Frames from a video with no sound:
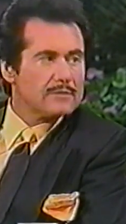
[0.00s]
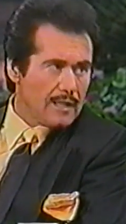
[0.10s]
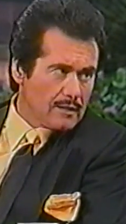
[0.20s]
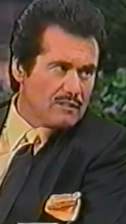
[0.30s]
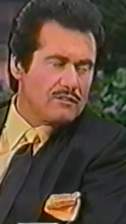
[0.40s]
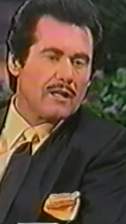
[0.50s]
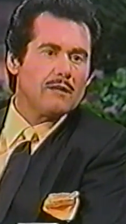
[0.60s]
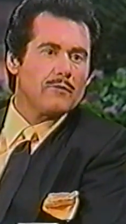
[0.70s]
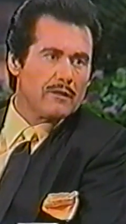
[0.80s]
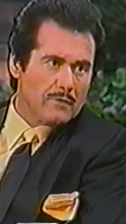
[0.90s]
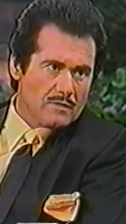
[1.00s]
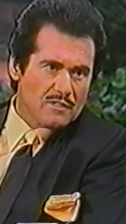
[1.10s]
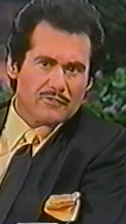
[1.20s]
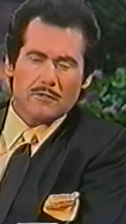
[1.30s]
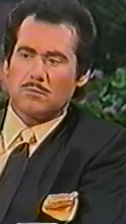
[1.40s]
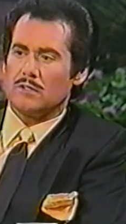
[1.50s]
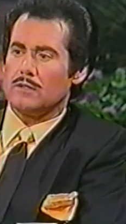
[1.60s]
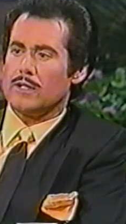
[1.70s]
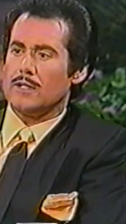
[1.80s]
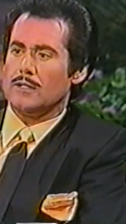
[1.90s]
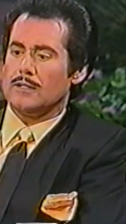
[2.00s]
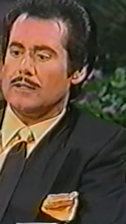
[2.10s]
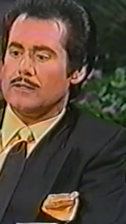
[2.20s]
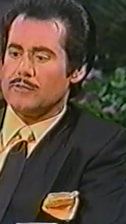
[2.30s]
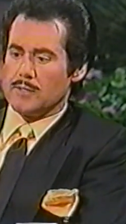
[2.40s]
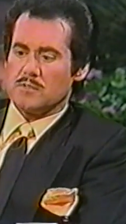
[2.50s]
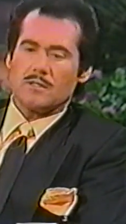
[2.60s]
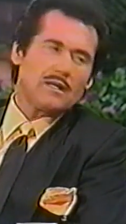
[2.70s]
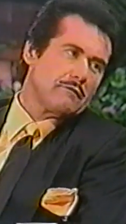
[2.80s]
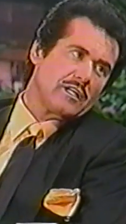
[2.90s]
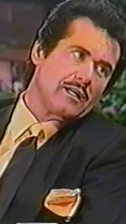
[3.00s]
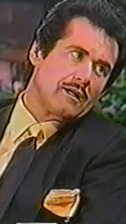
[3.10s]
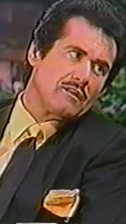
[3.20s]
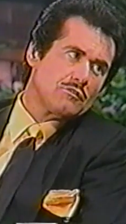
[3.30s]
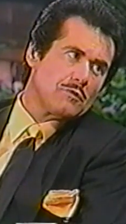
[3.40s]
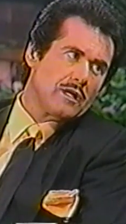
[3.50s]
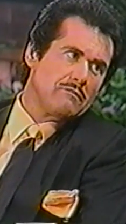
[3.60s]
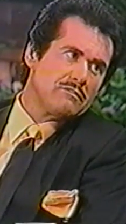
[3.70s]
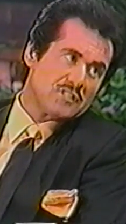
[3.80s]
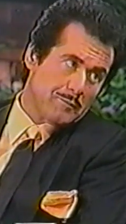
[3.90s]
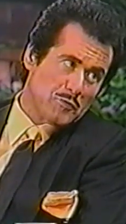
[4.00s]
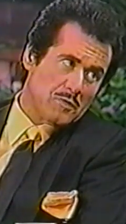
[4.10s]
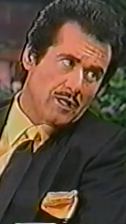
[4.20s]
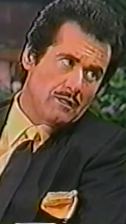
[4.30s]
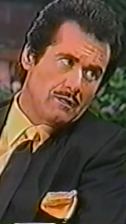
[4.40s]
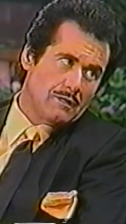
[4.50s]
Don Cashane, Red Roses for a Blue Lady, Dreams of the Everyday Housewife, Summer Wind.